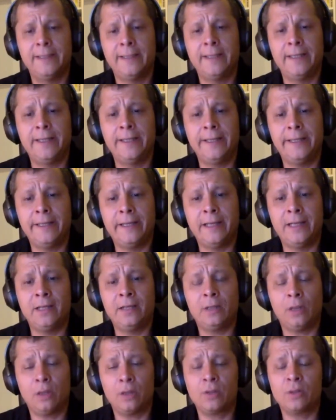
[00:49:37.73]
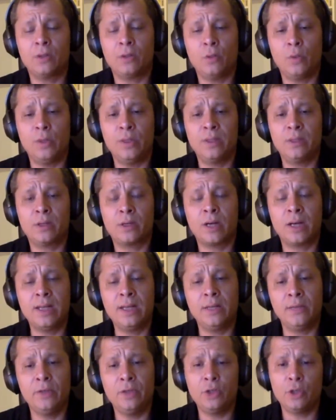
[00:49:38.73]
and also with a
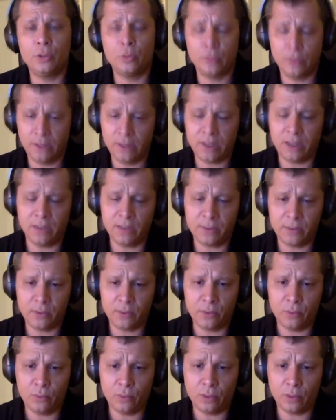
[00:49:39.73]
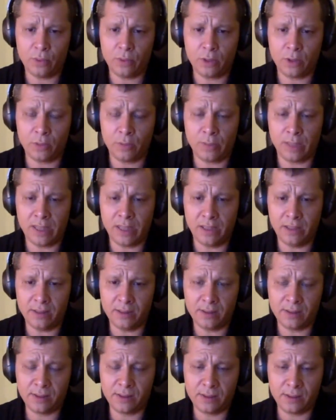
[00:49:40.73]
clear vision when it comes to our
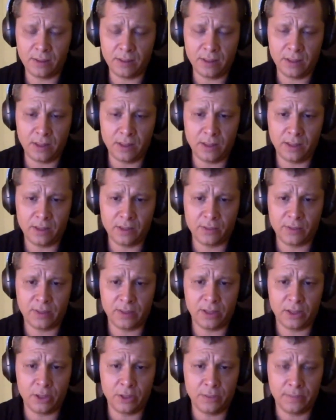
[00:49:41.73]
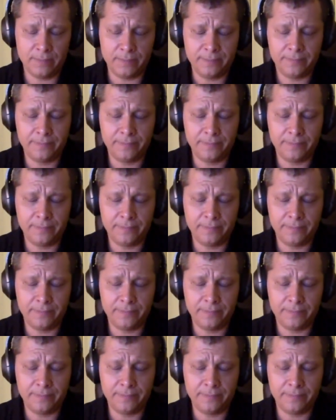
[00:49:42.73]
compliance strategy.